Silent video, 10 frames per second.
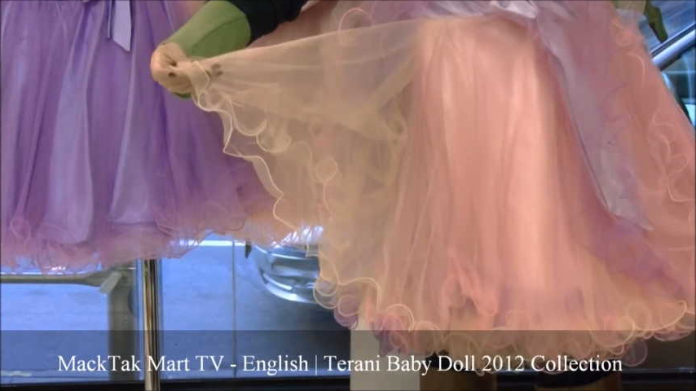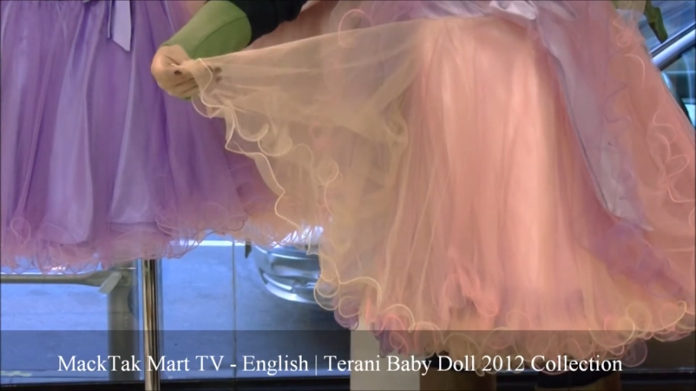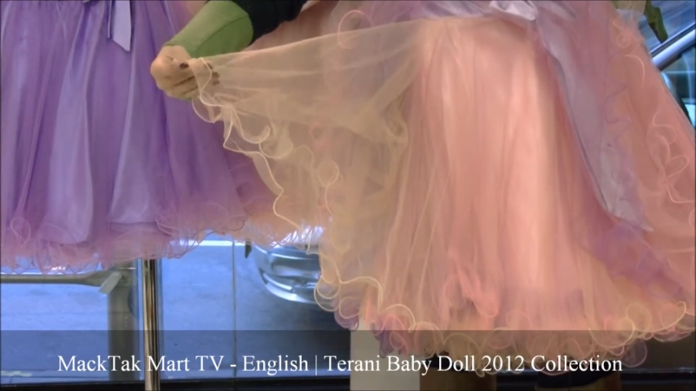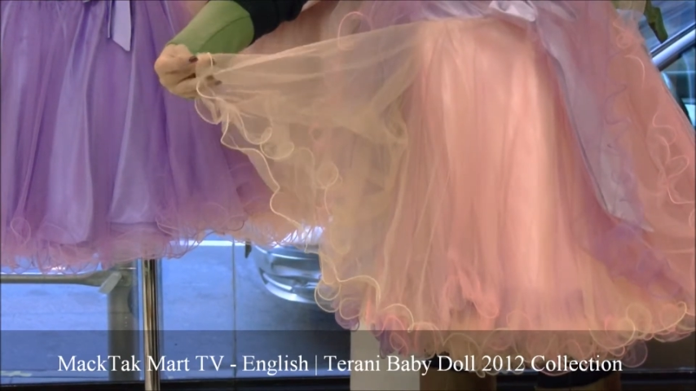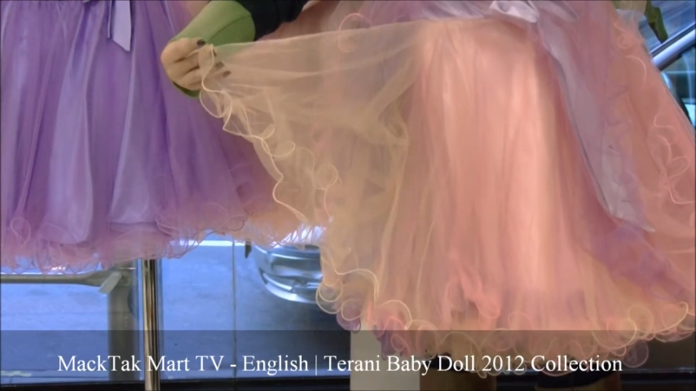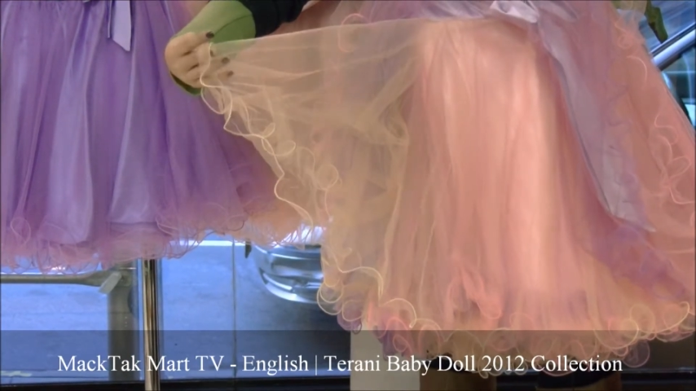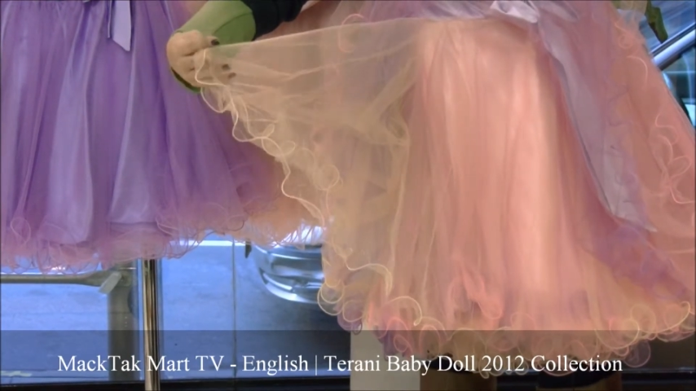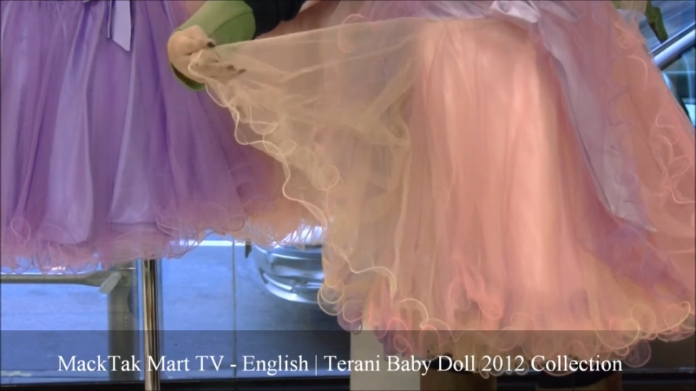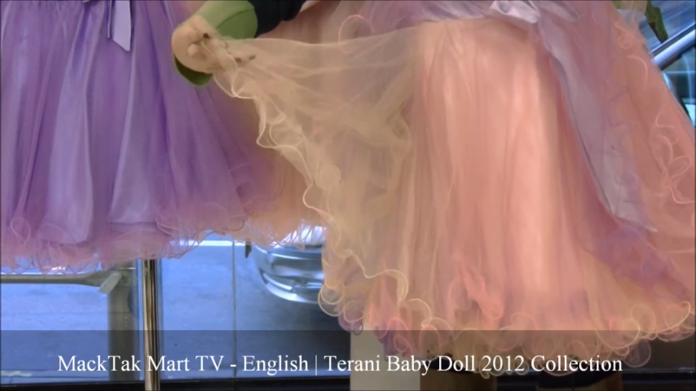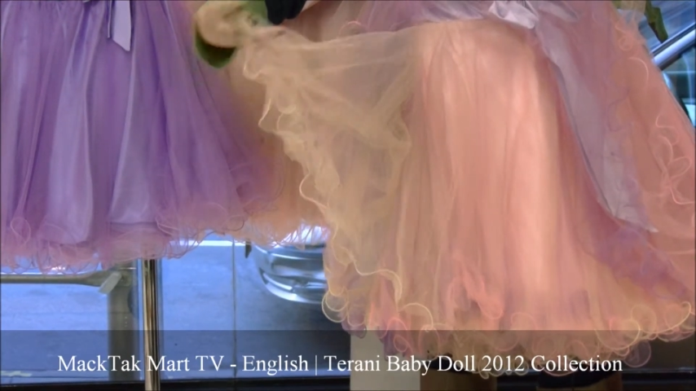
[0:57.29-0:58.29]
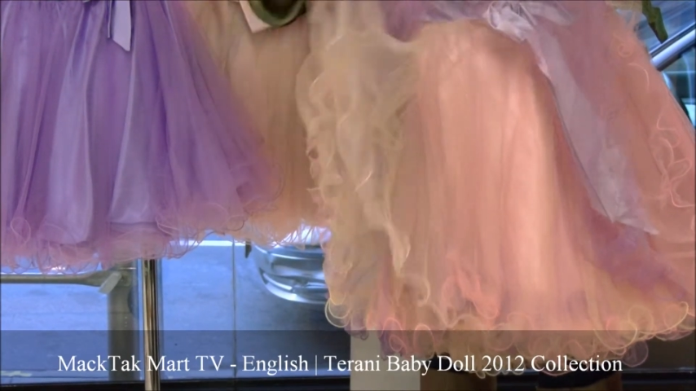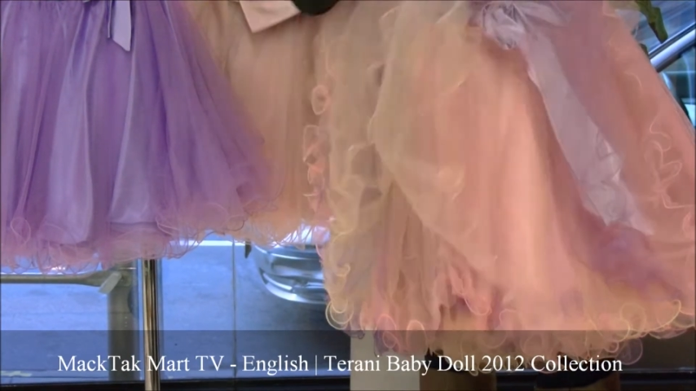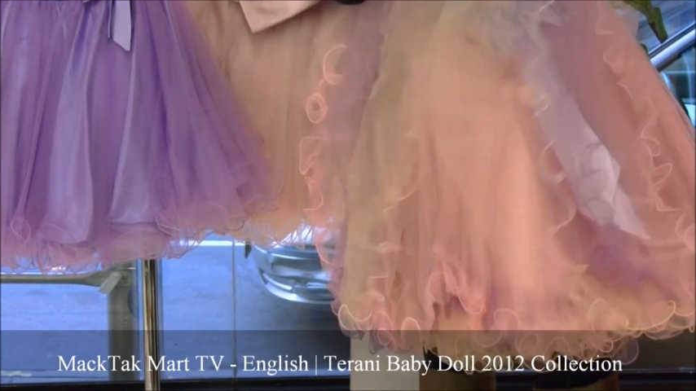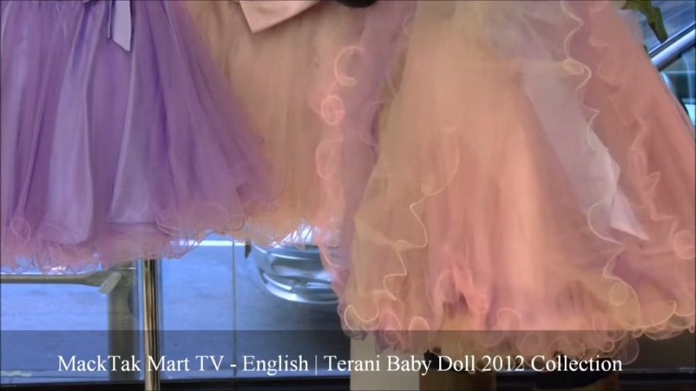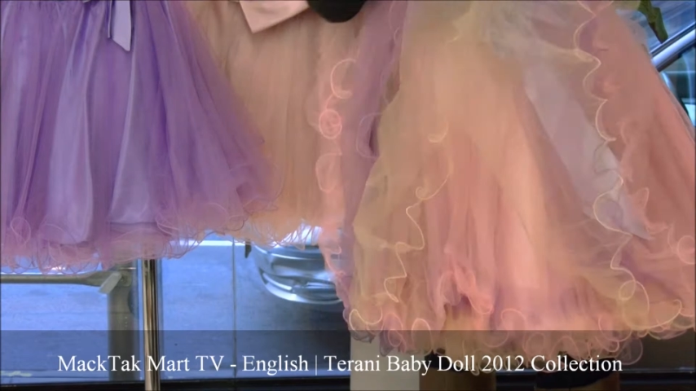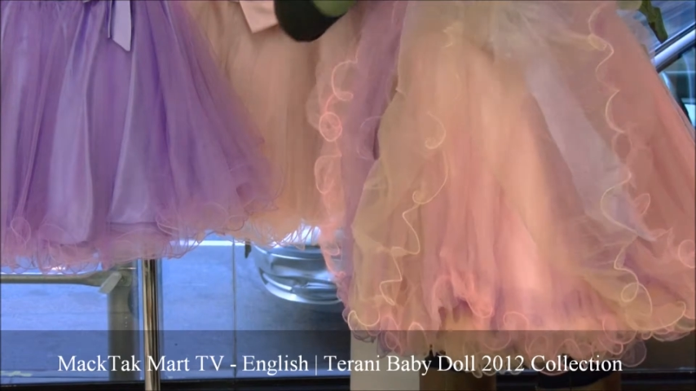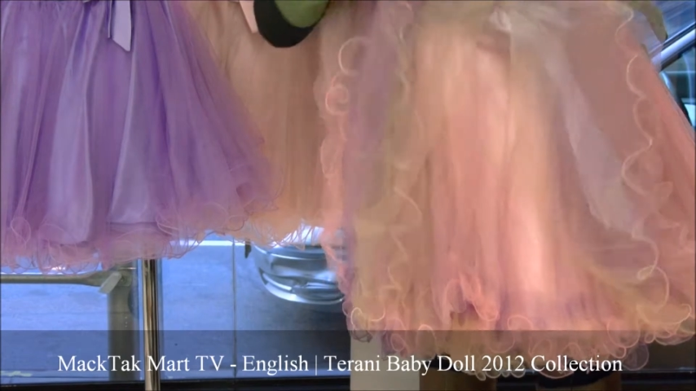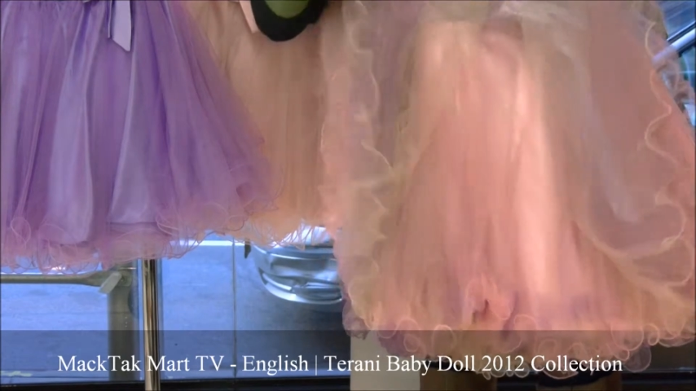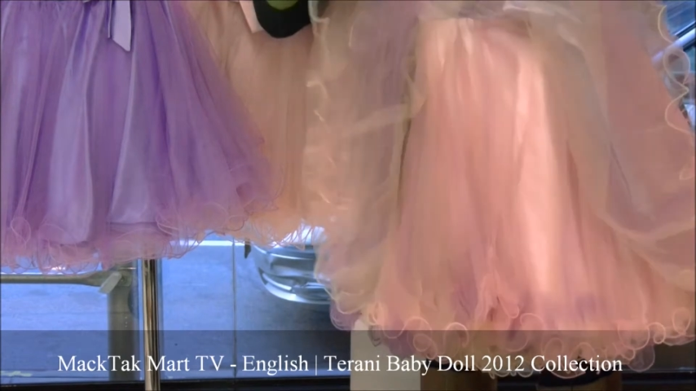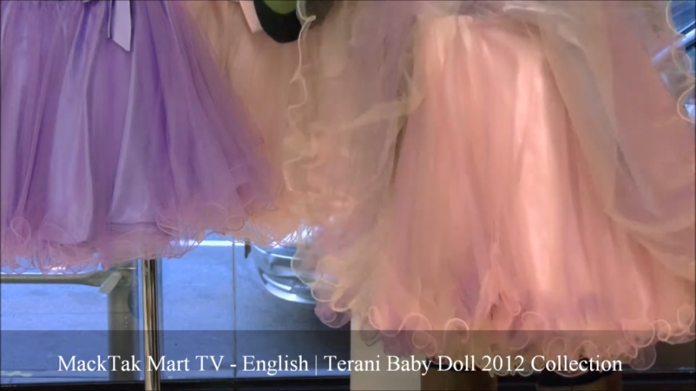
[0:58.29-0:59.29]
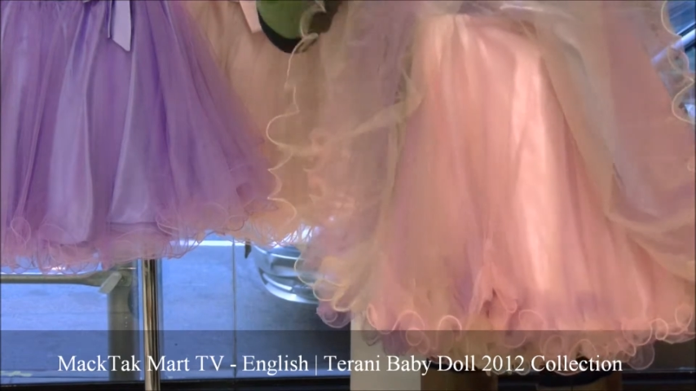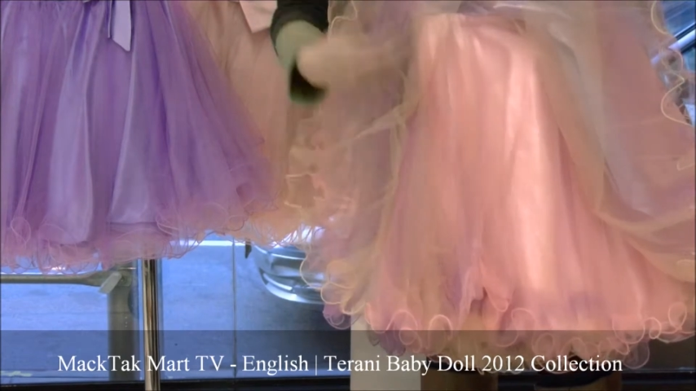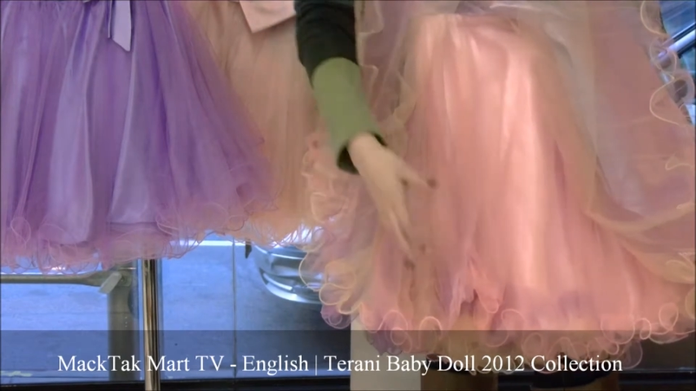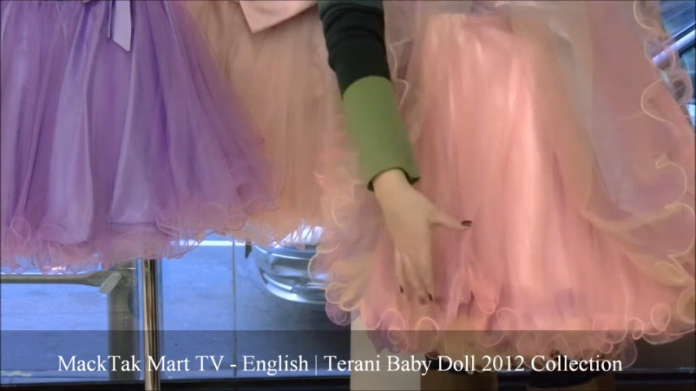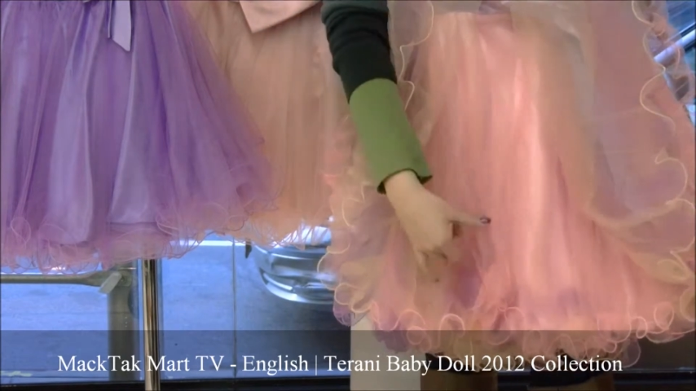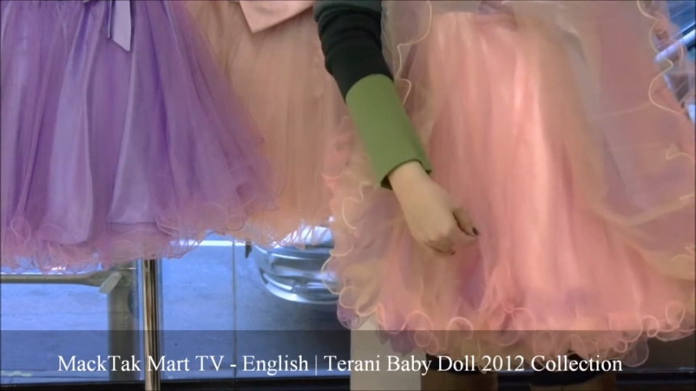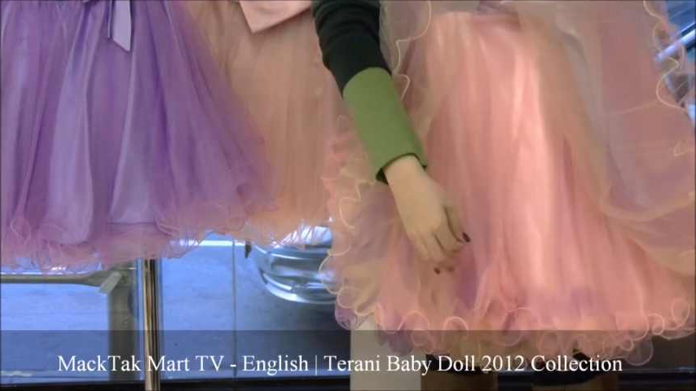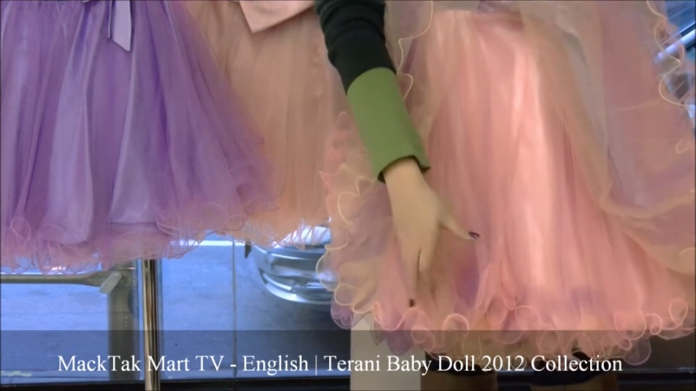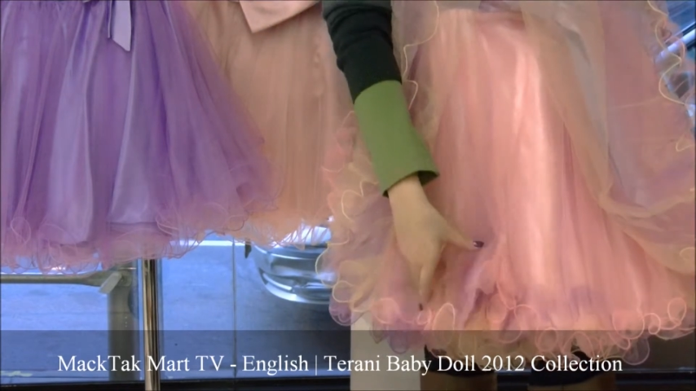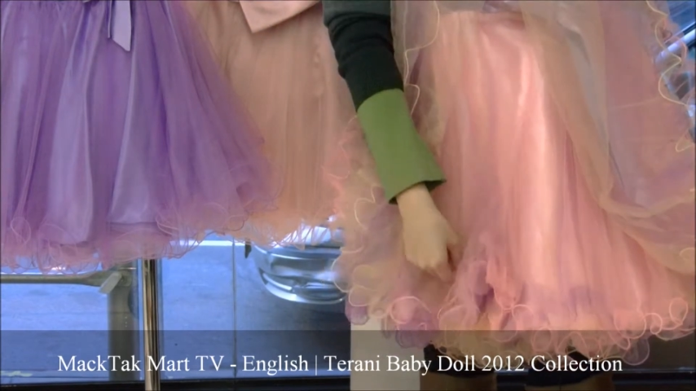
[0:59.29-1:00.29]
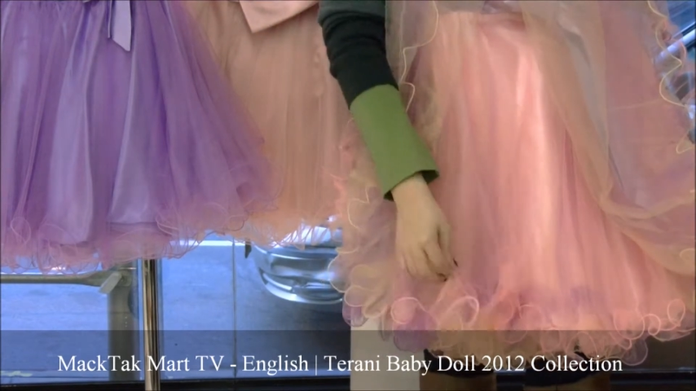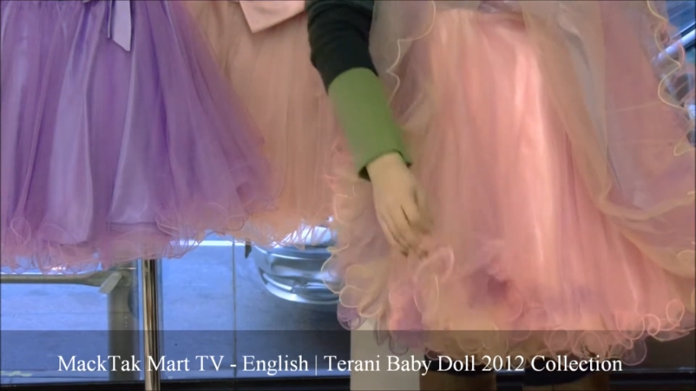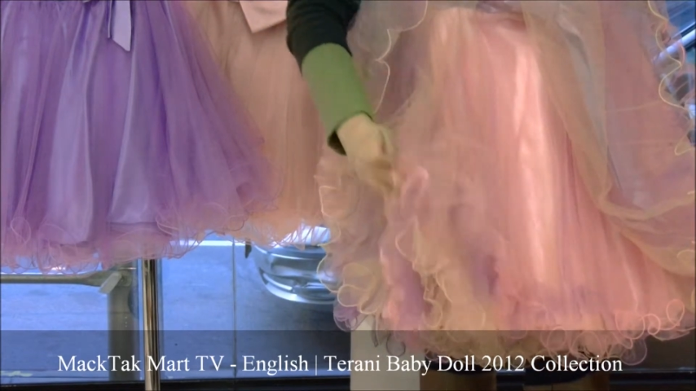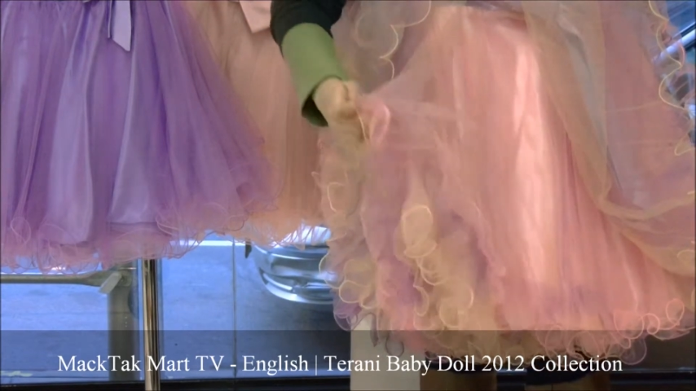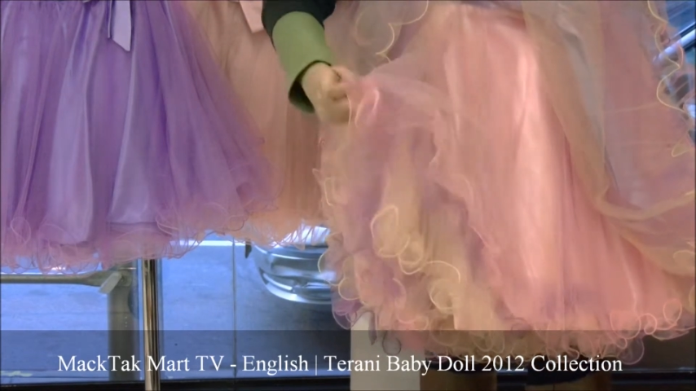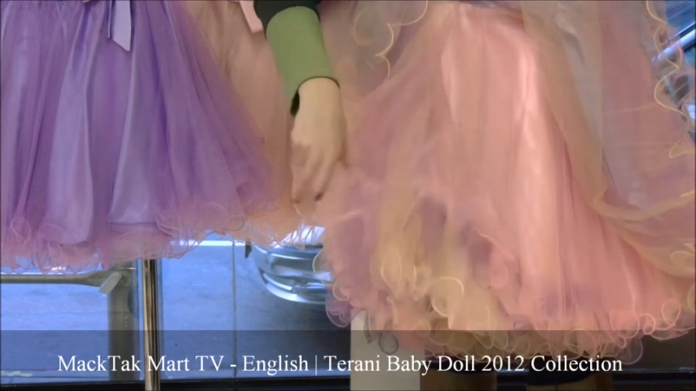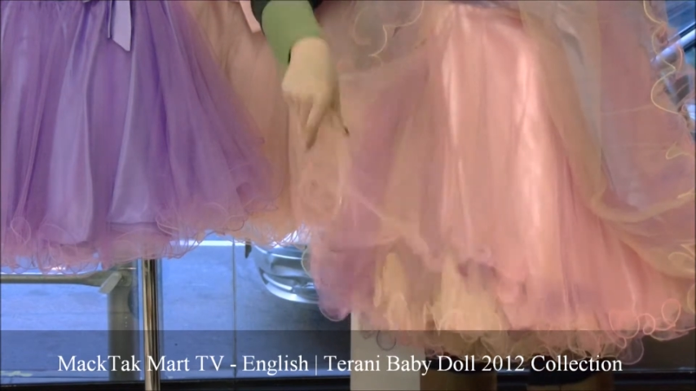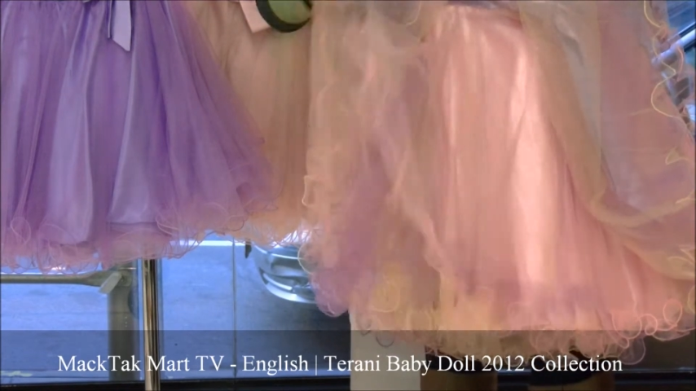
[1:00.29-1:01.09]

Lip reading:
Nobody's mouth can be seen.